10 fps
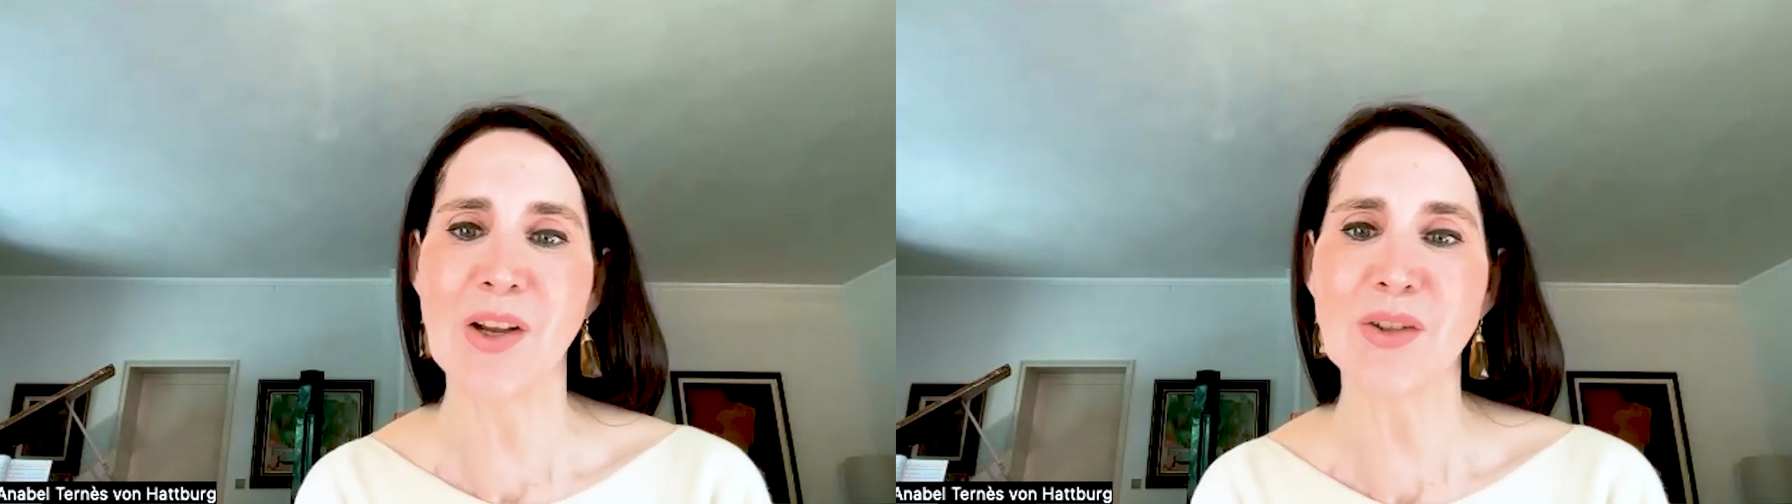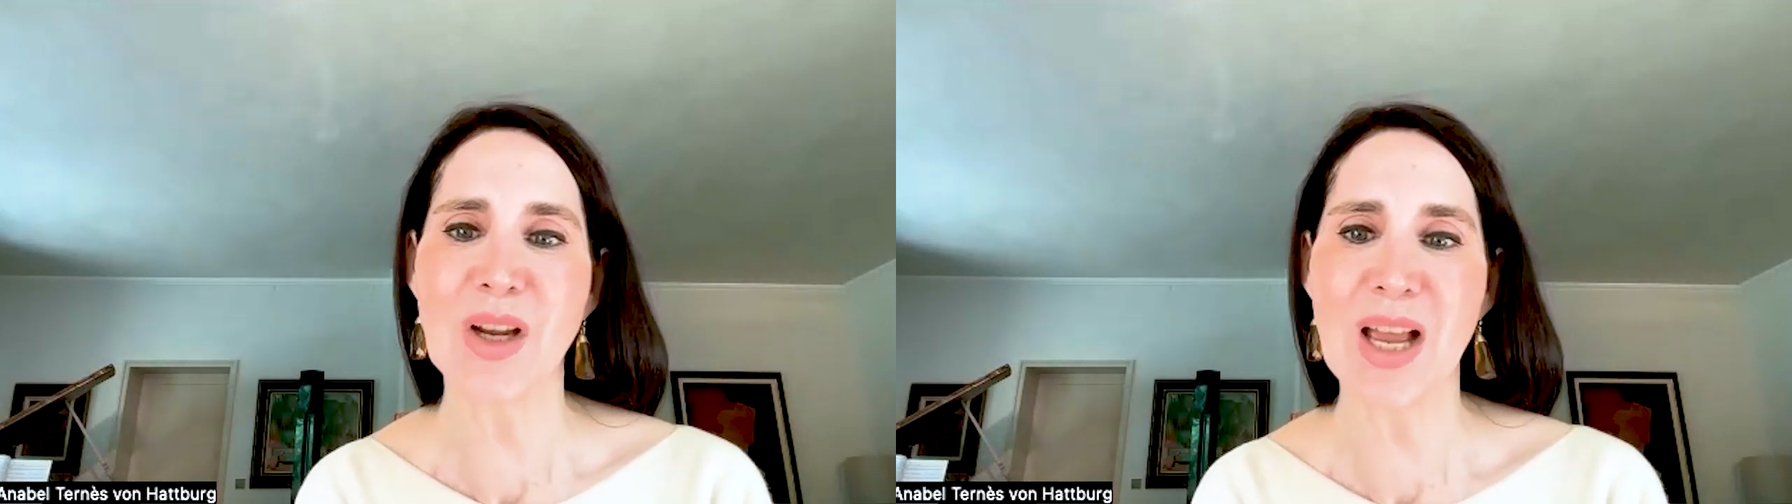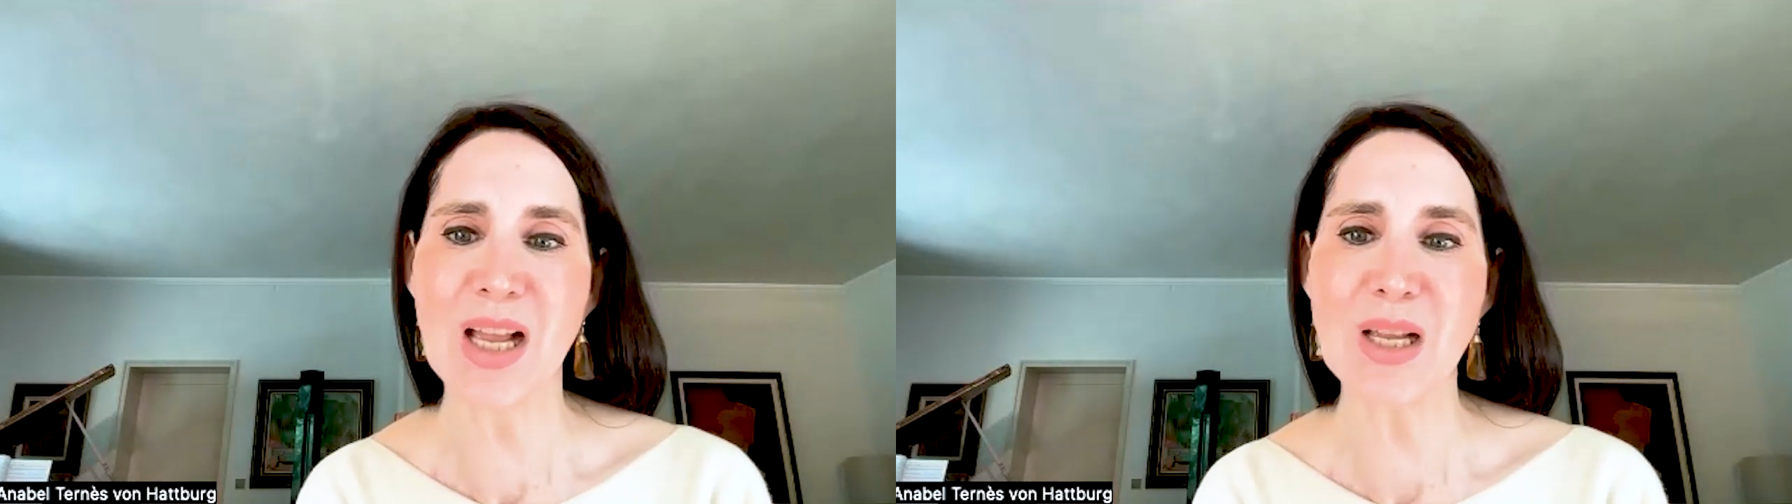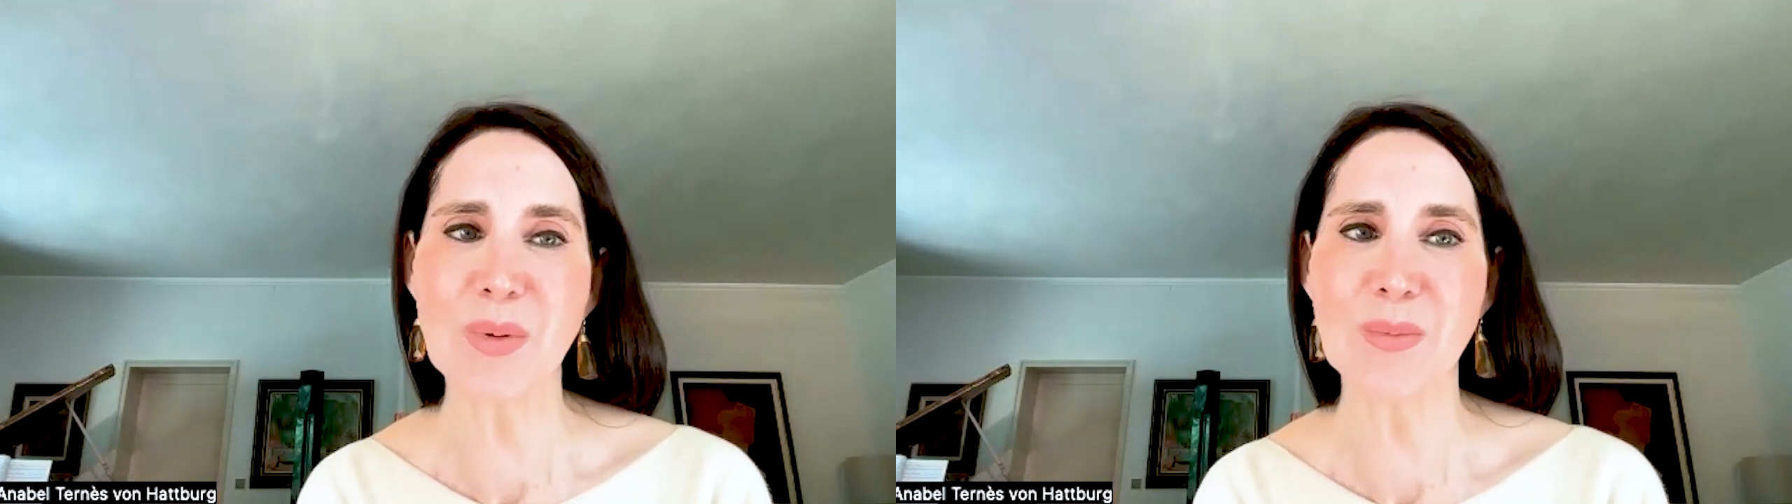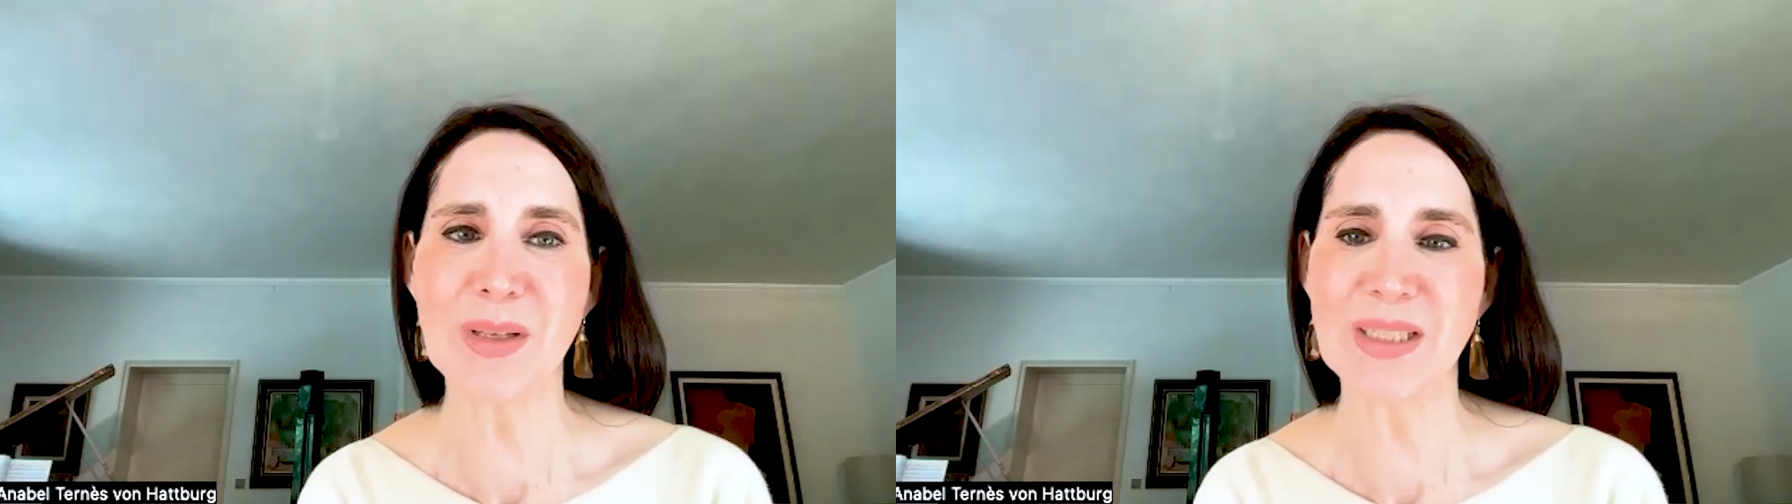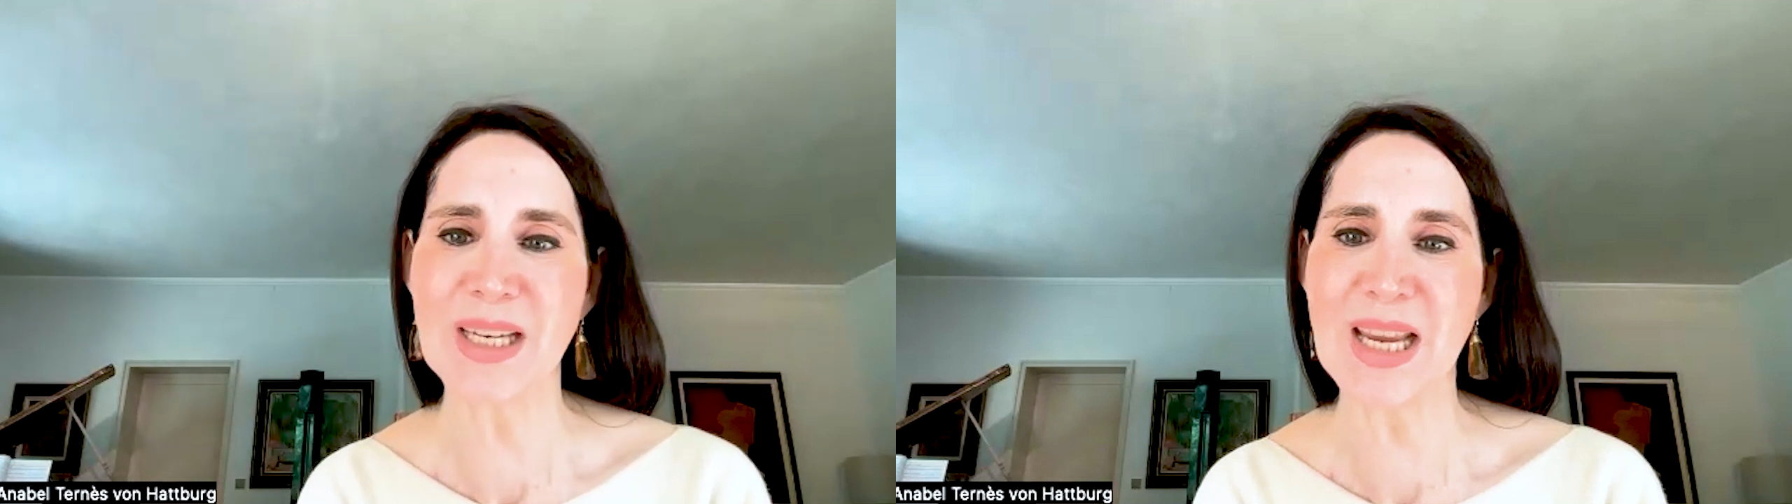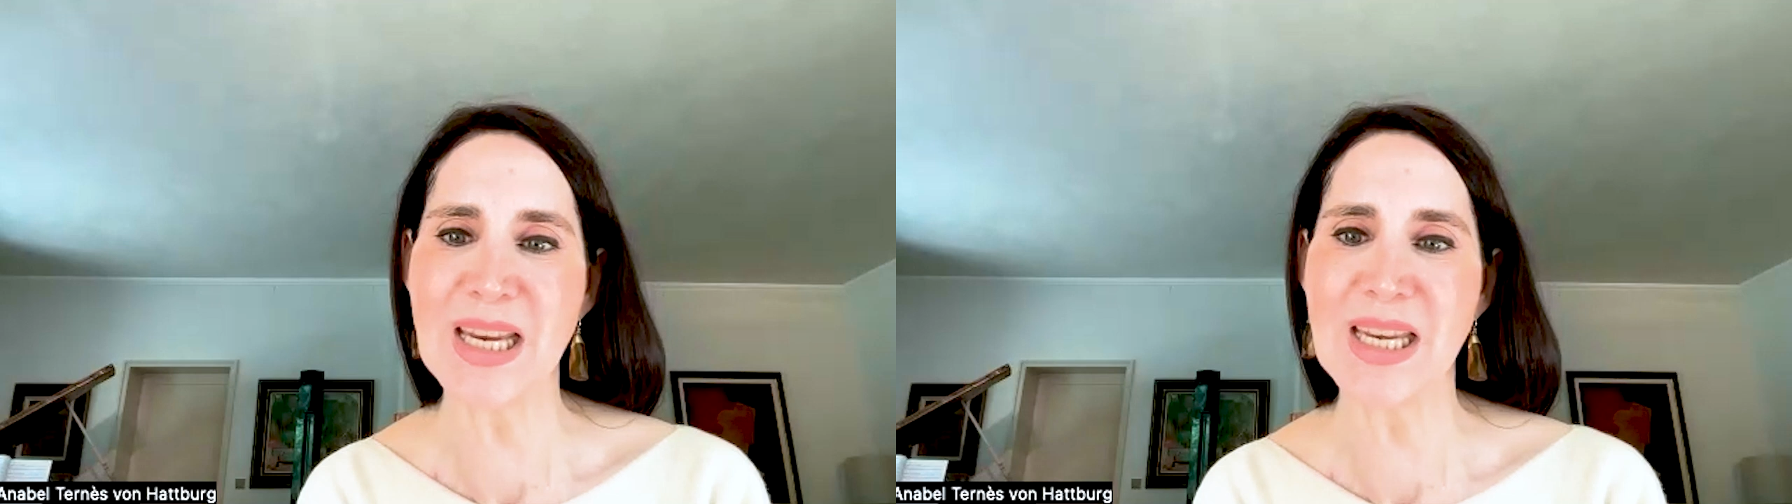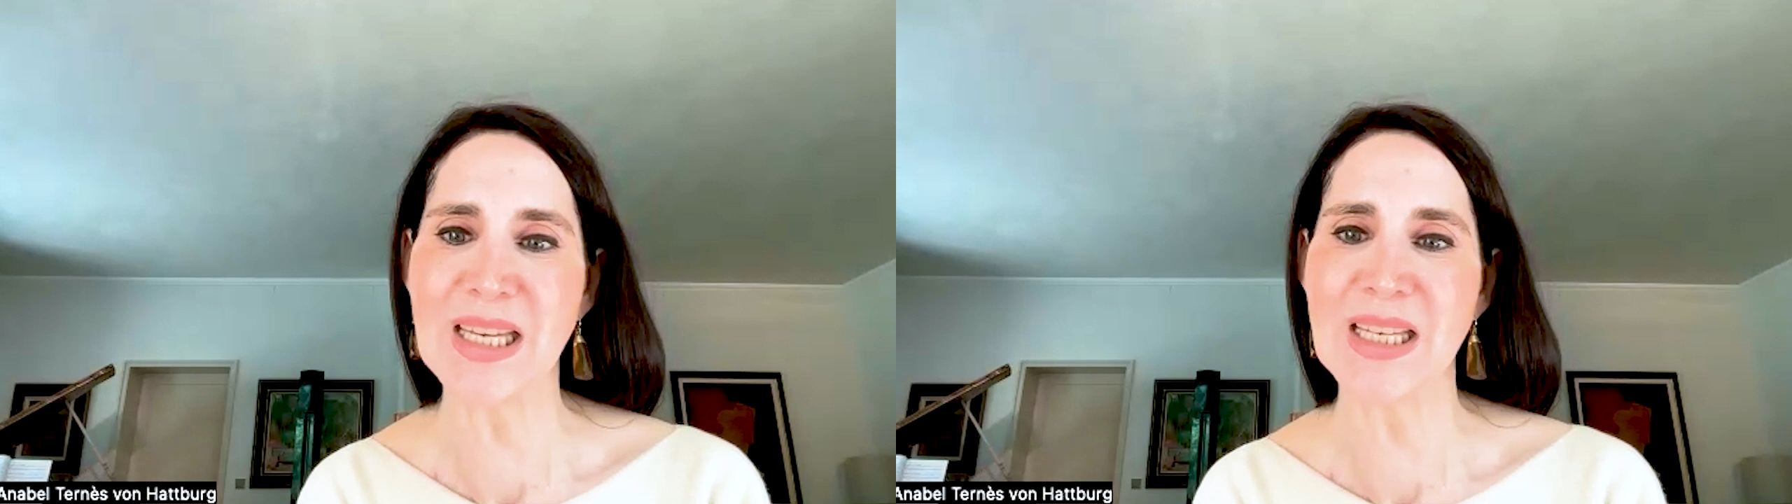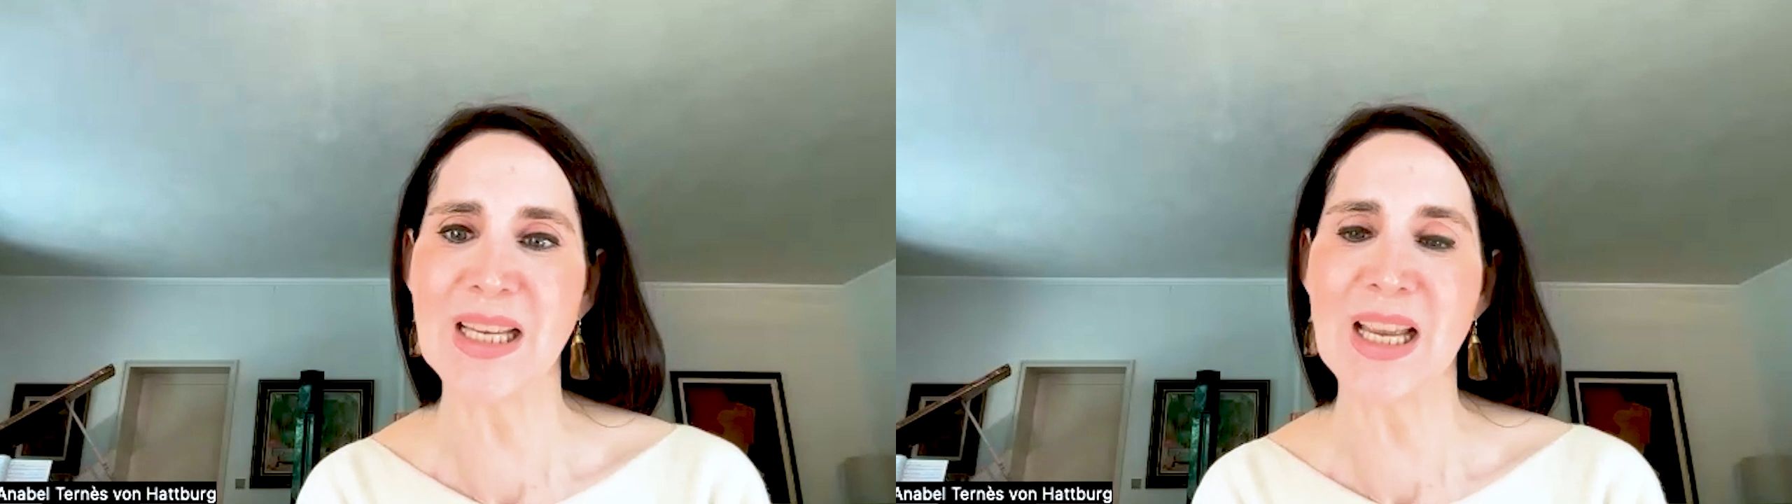to help maintaining